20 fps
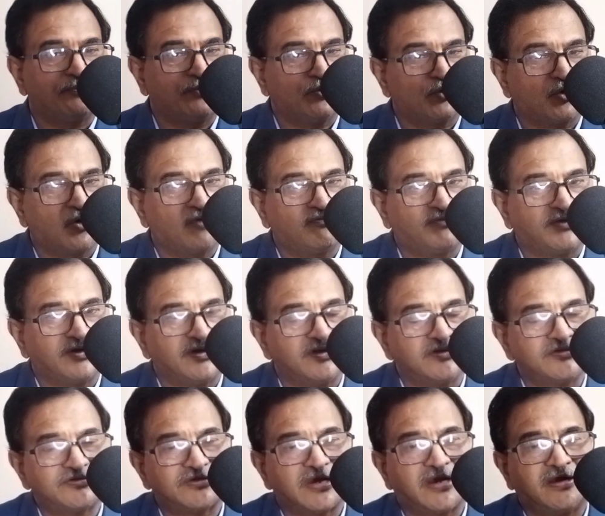Bureau of
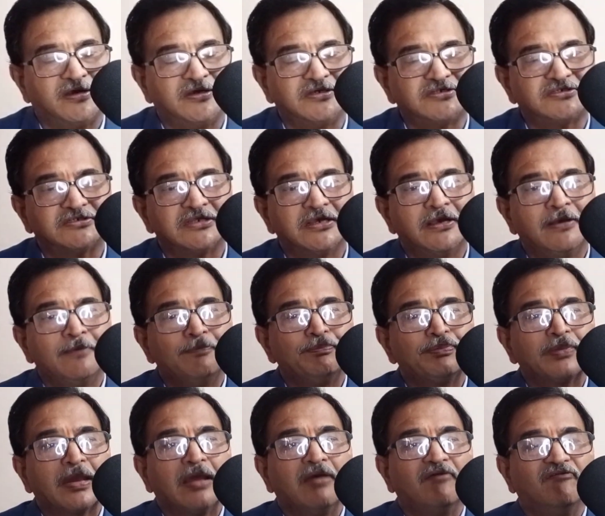Indian Standards,
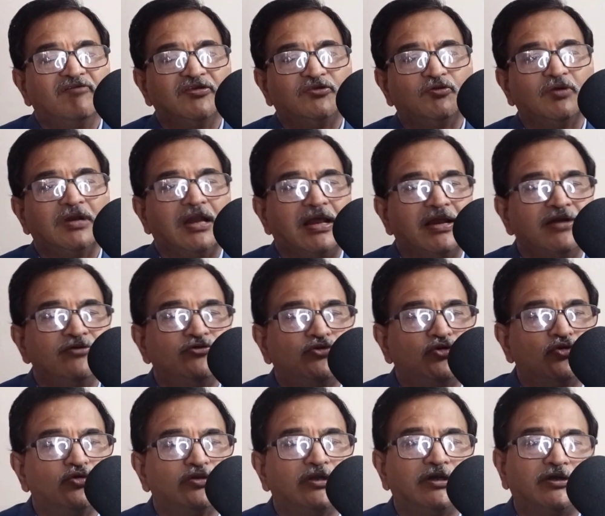which will
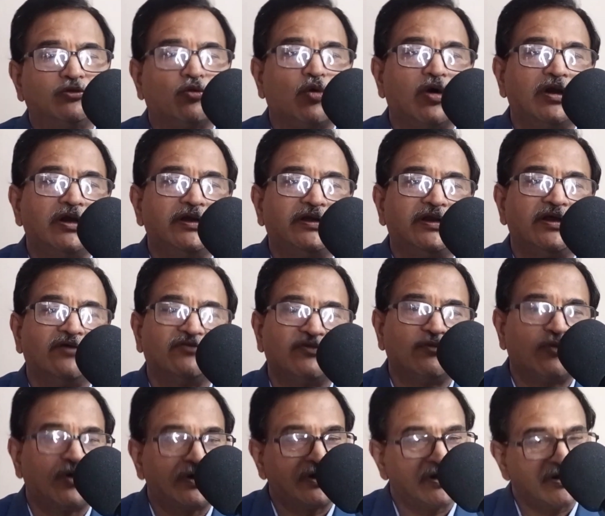ensure that quality of the
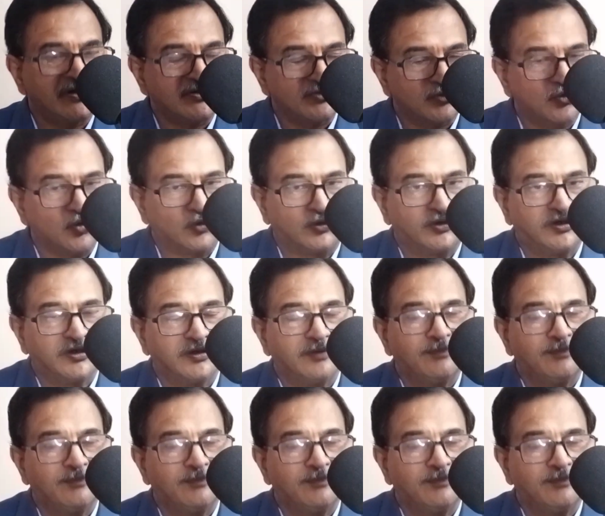water is good,